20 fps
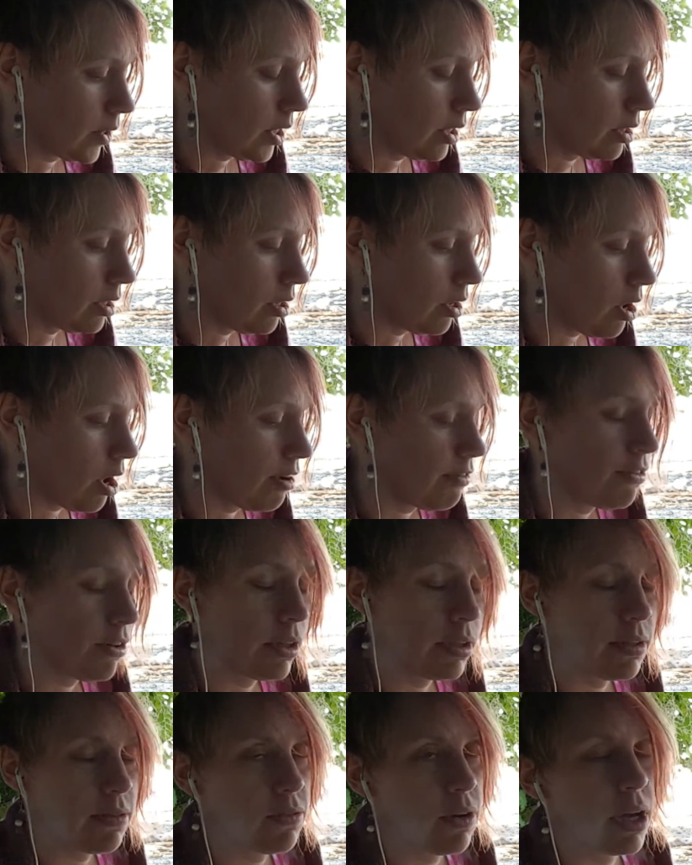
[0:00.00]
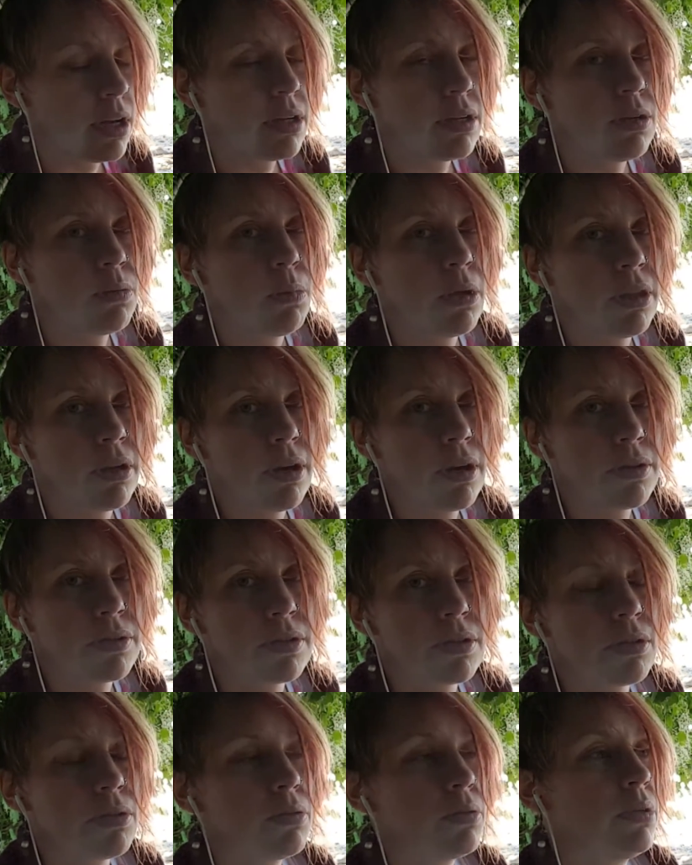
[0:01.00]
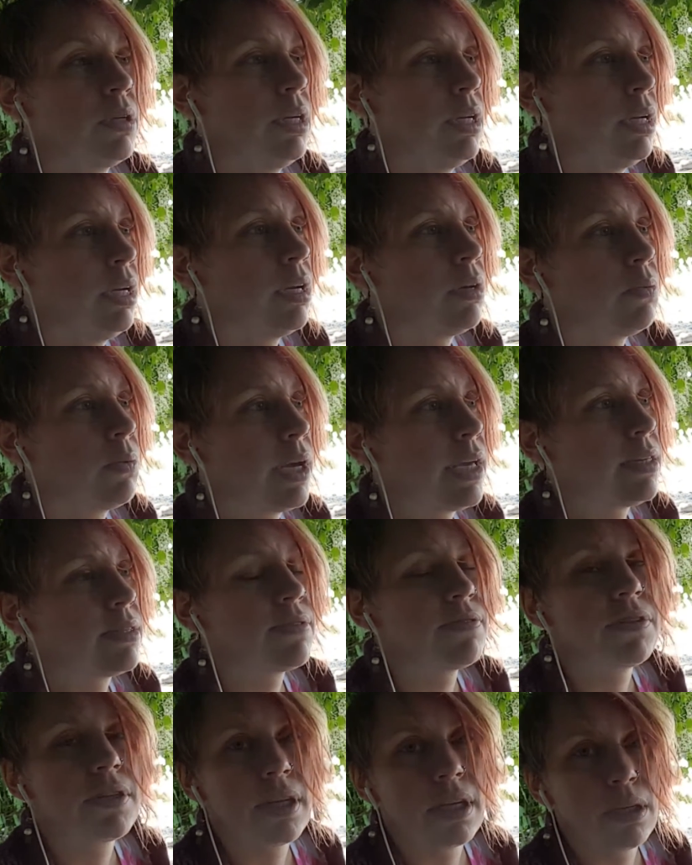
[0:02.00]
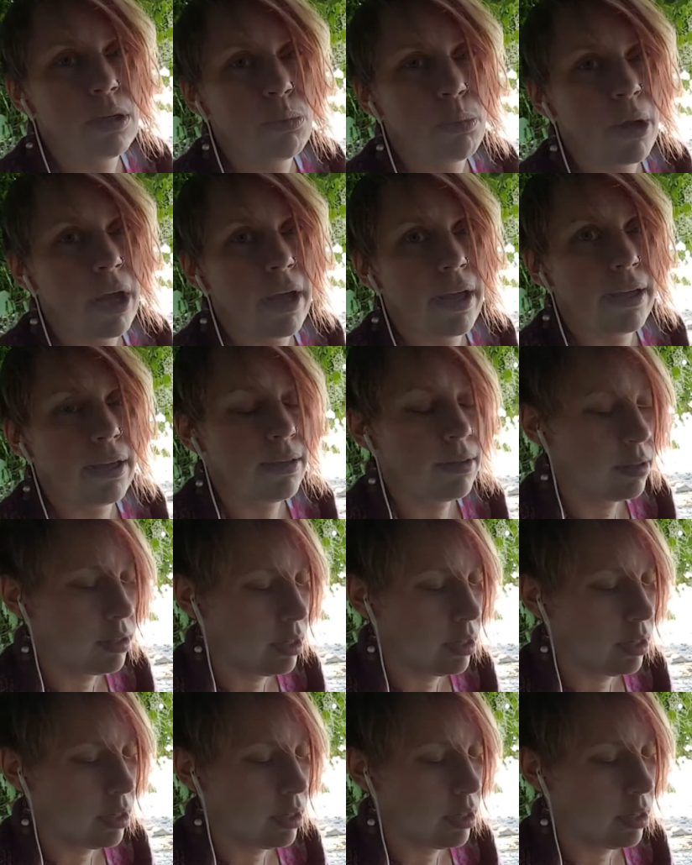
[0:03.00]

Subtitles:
they're offerings of gratitude, but they're also ways of saying goodbye.